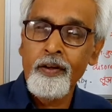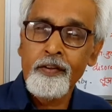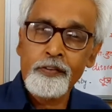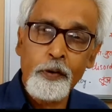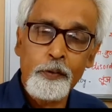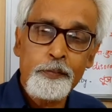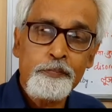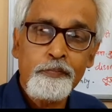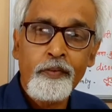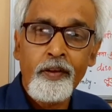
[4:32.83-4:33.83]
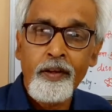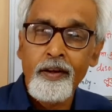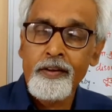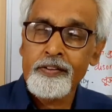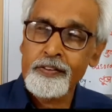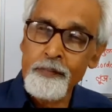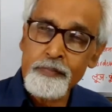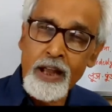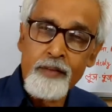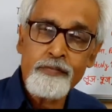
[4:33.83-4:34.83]
So,
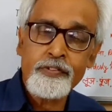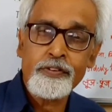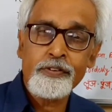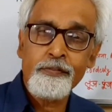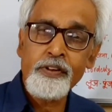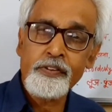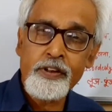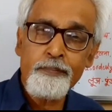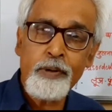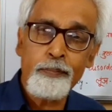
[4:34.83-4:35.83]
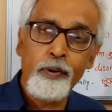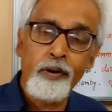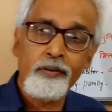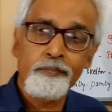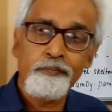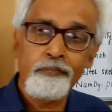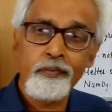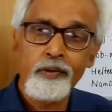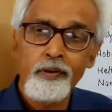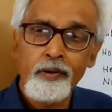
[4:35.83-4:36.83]
sometimes we see people
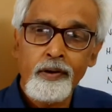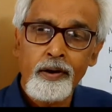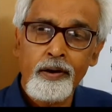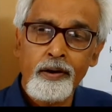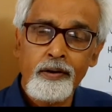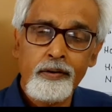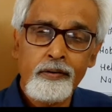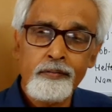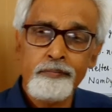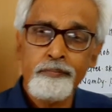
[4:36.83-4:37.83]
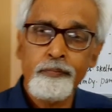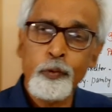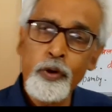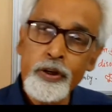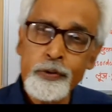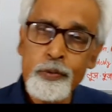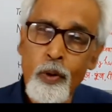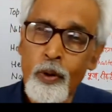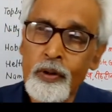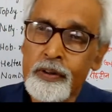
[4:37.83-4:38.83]
going to
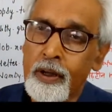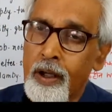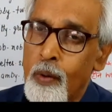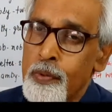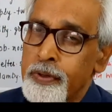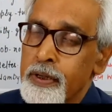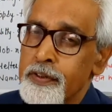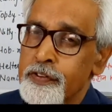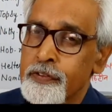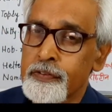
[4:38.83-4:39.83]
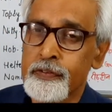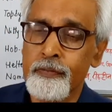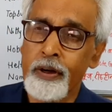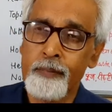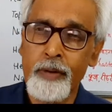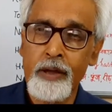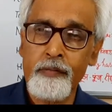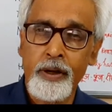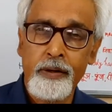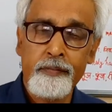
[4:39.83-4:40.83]
all the counters one by
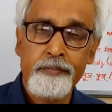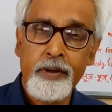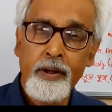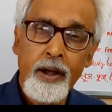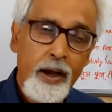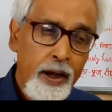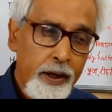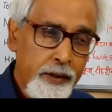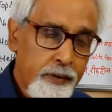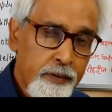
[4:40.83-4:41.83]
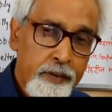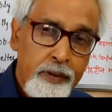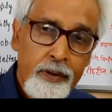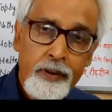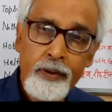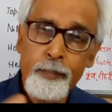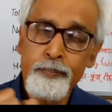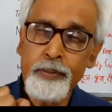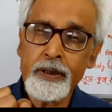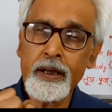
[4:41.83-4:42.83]
one and
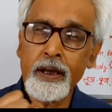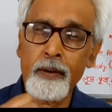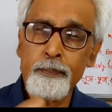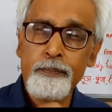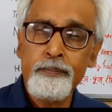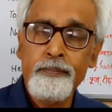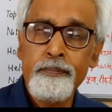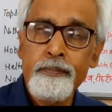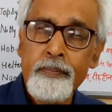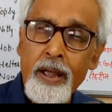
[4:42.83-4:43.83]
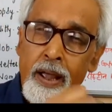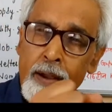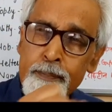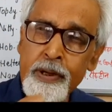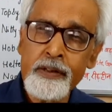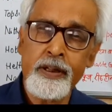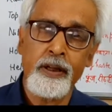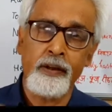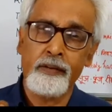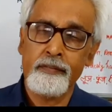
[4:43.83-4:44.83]
picking up everything,